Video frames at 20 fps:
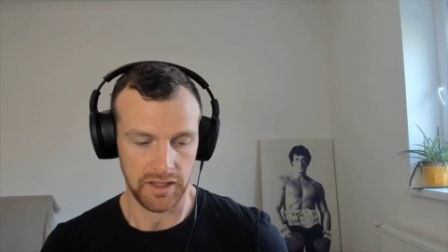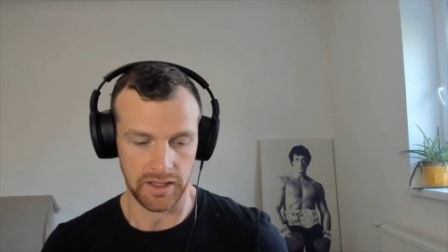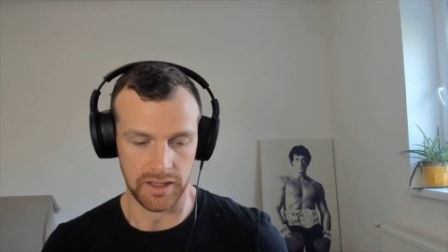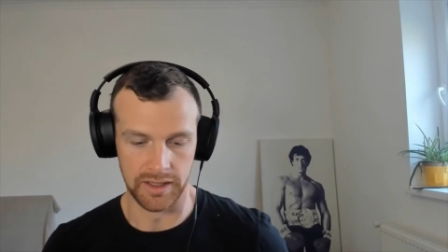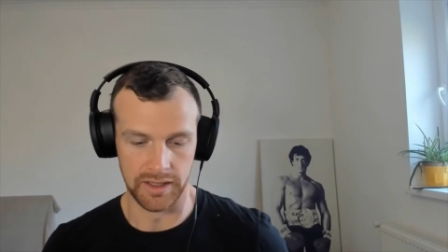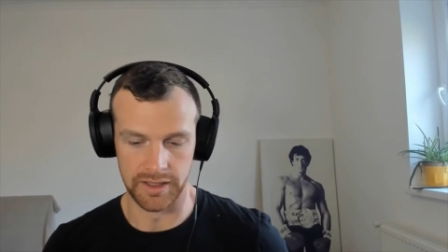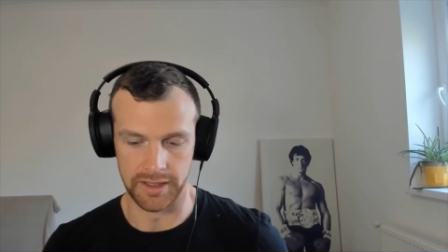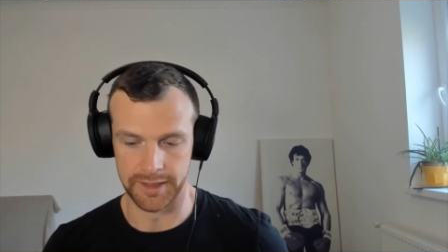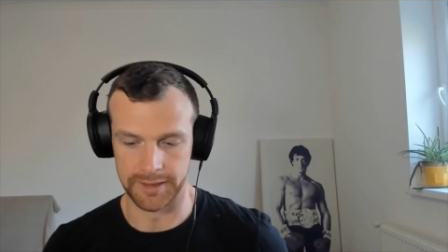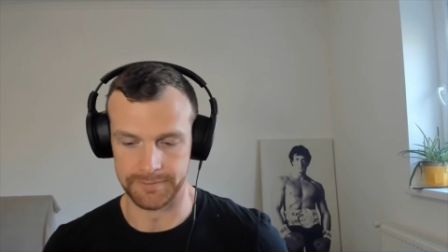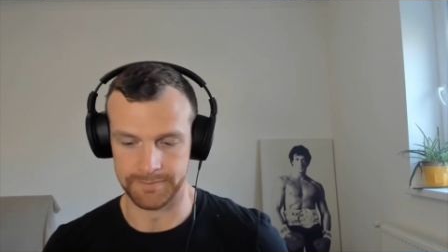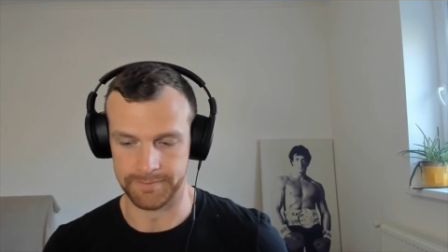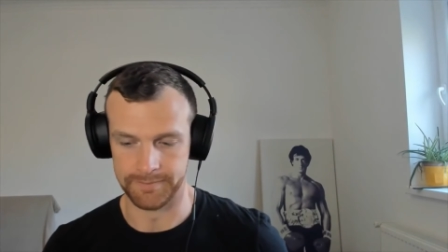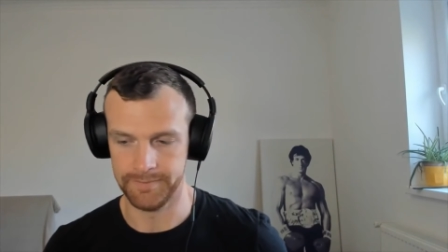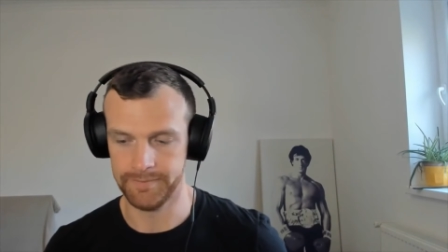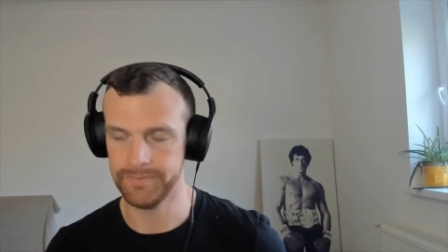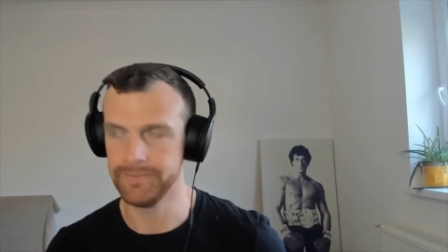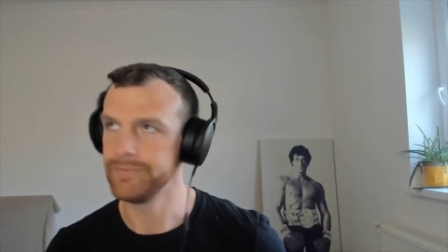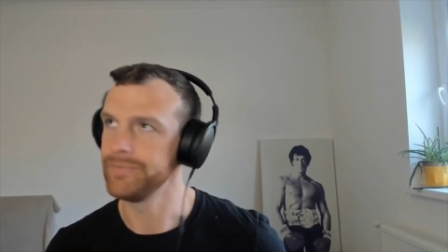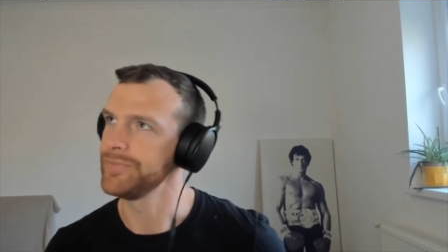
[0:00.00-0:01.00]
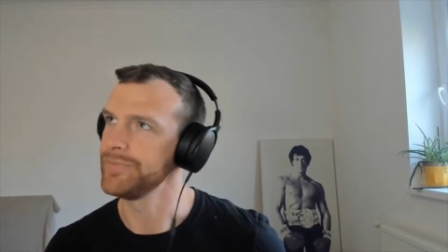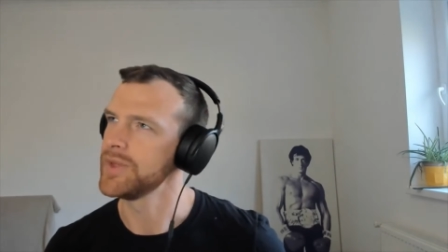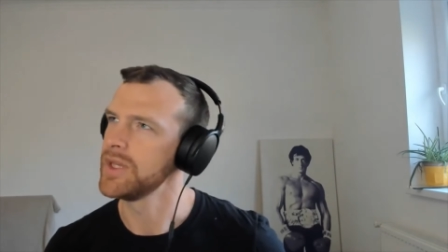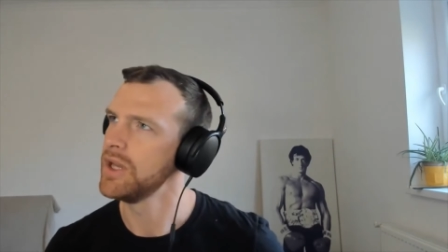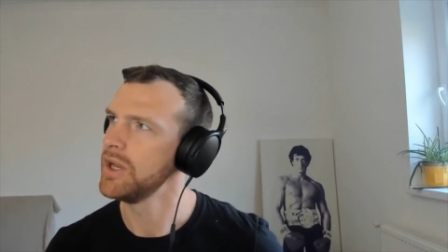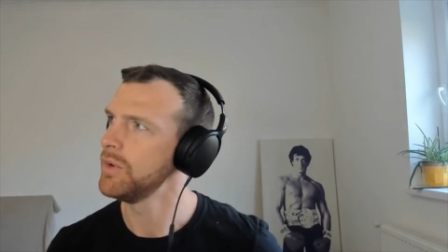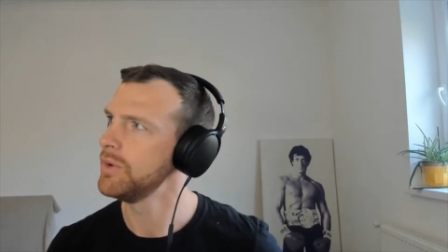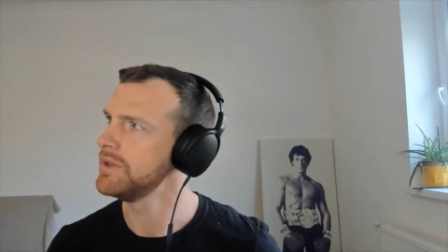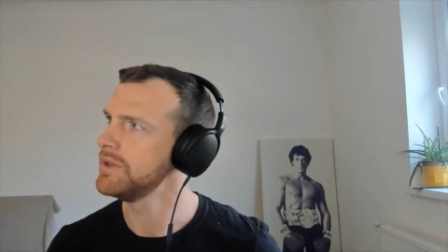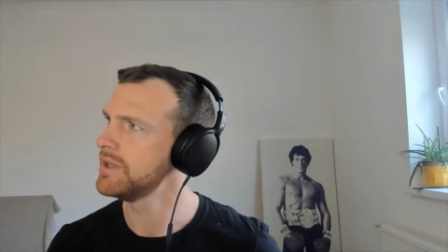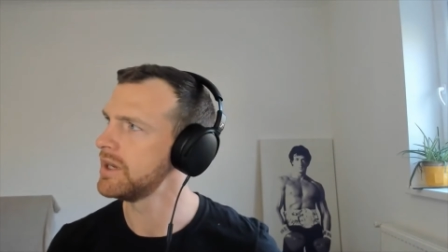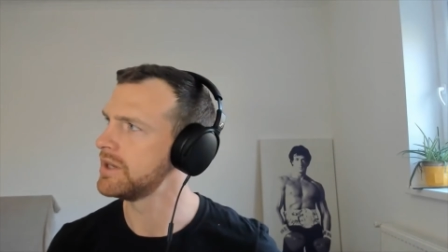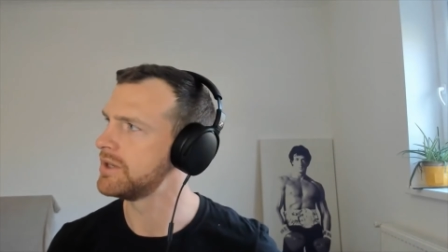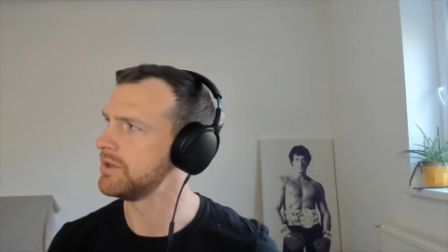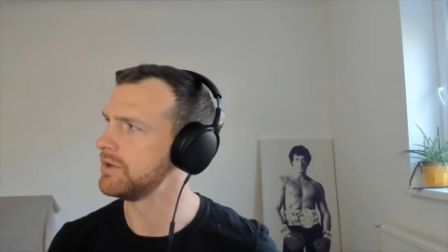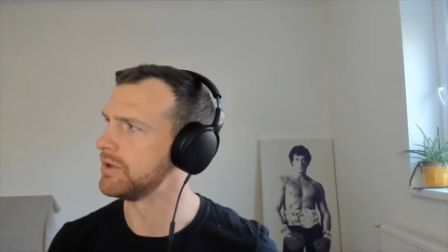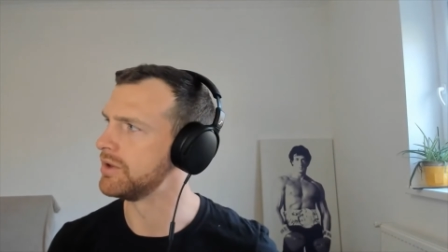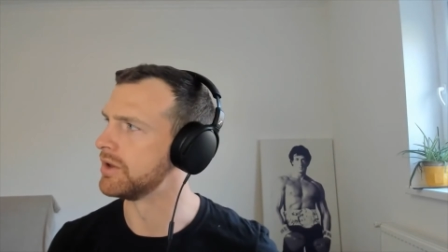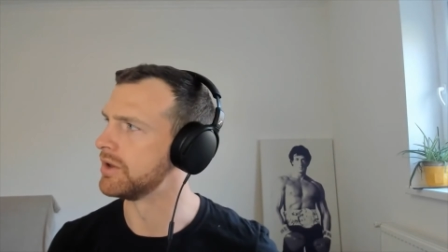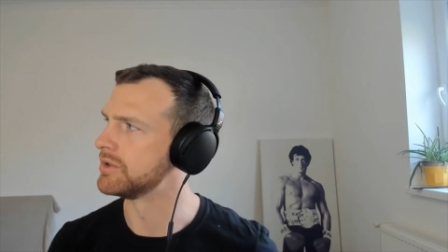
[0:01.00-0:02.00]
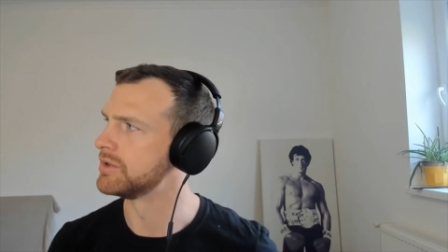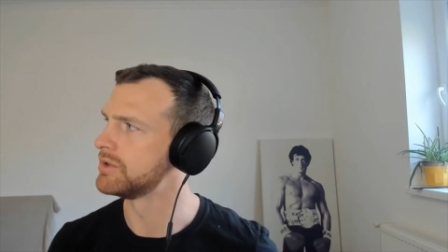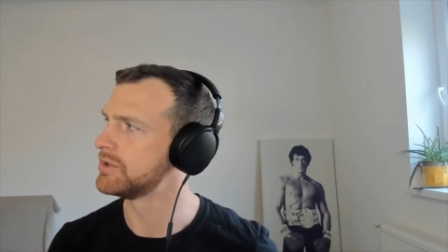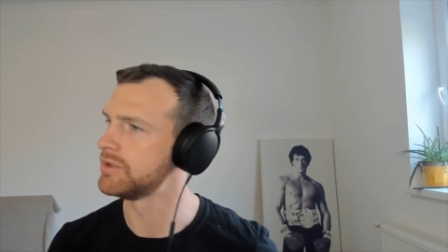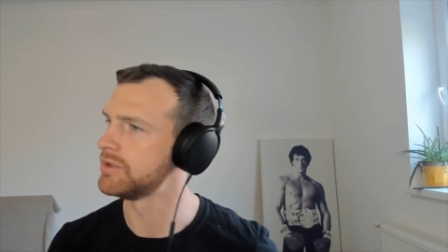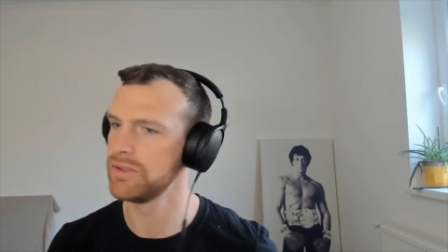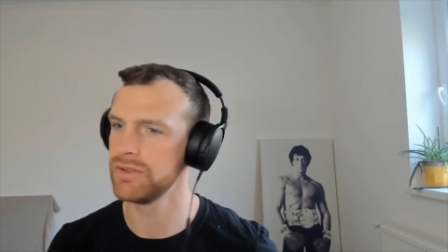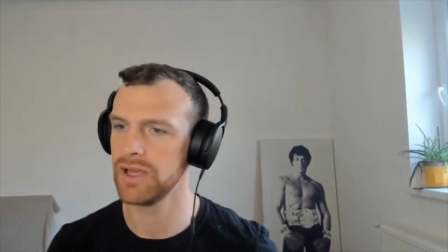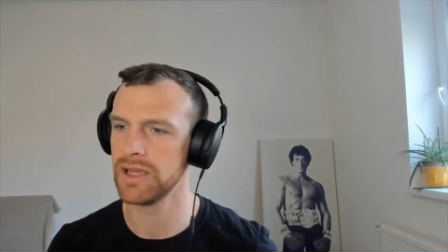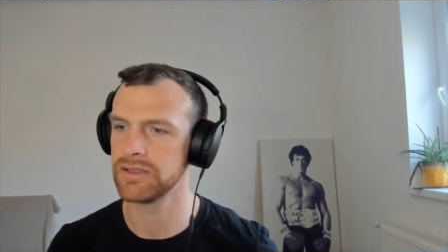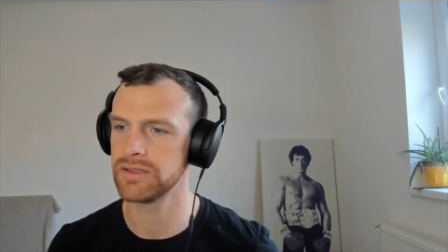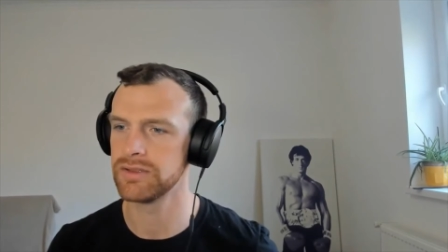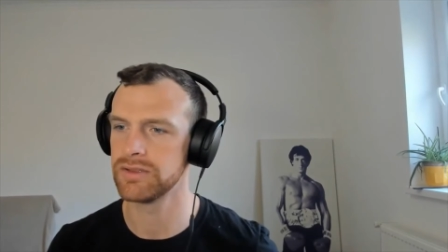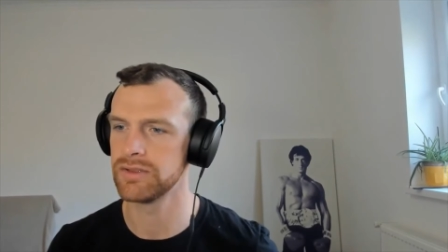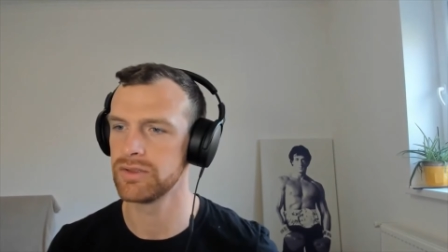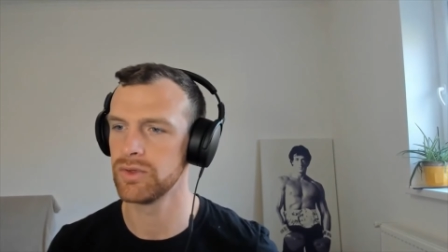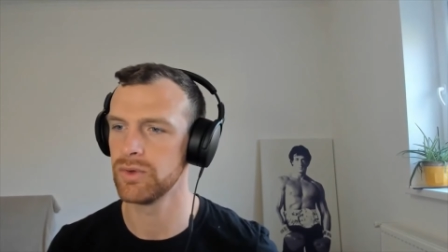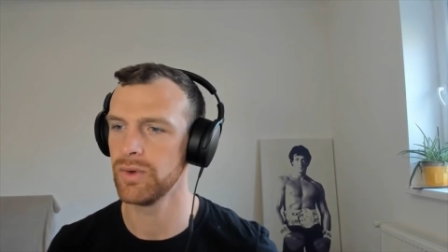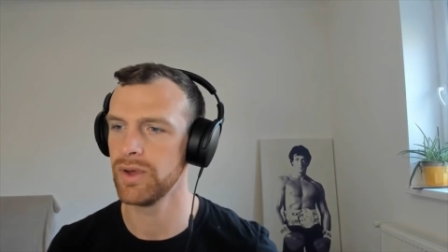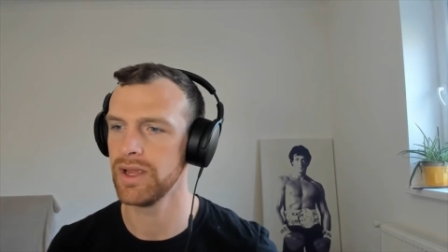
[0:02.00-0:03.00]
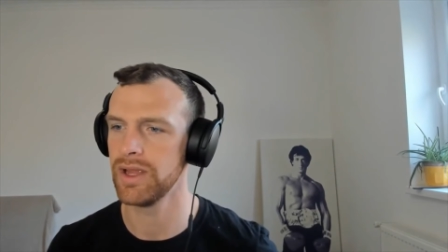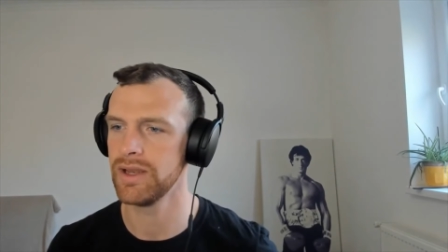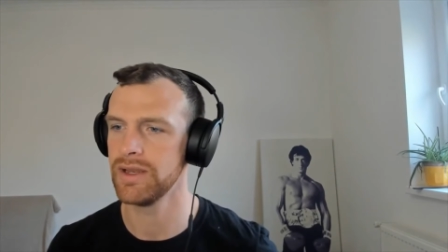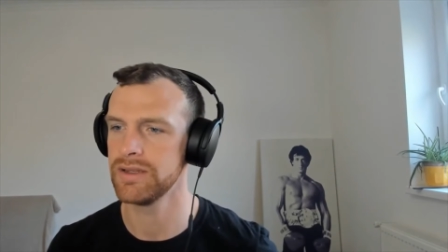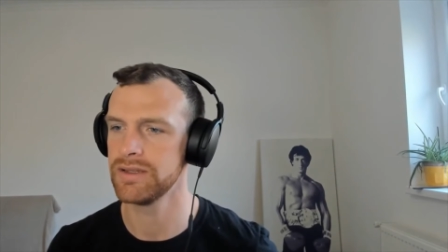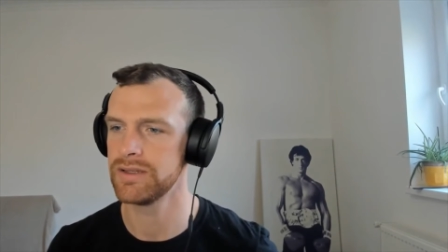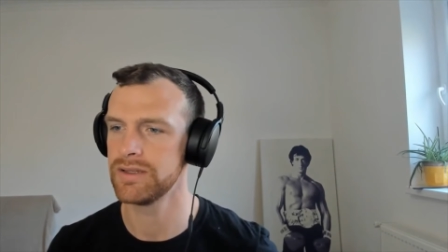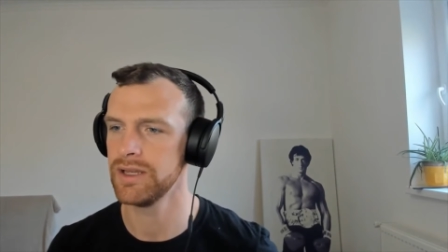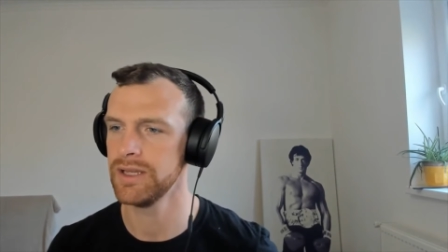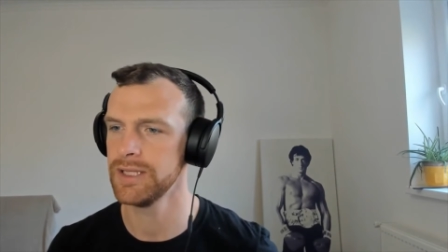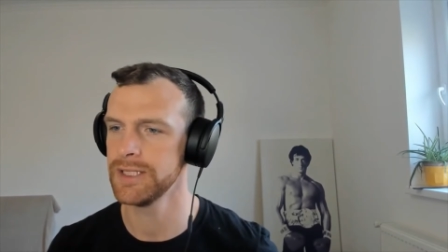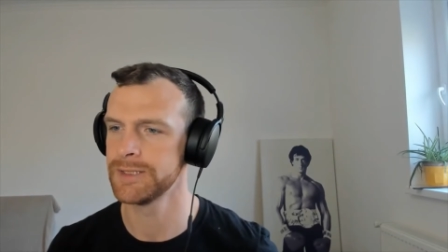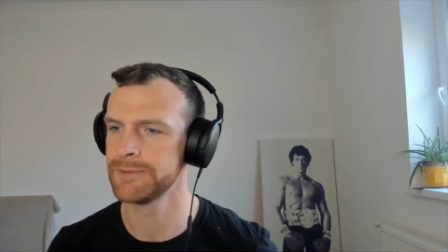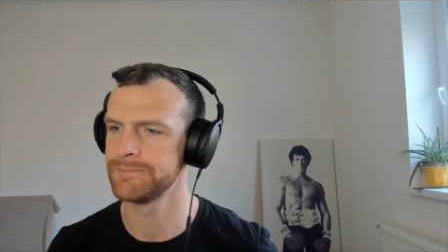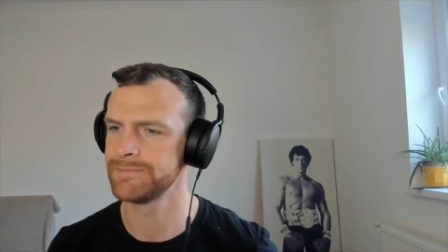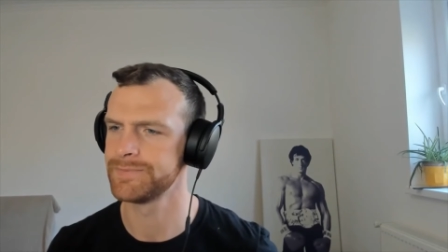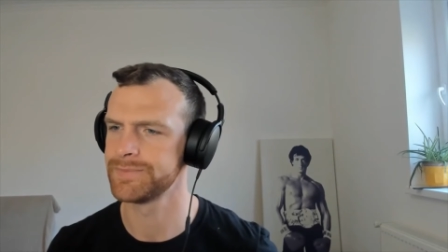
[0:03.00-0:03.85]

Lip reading: When did I do those? 2020?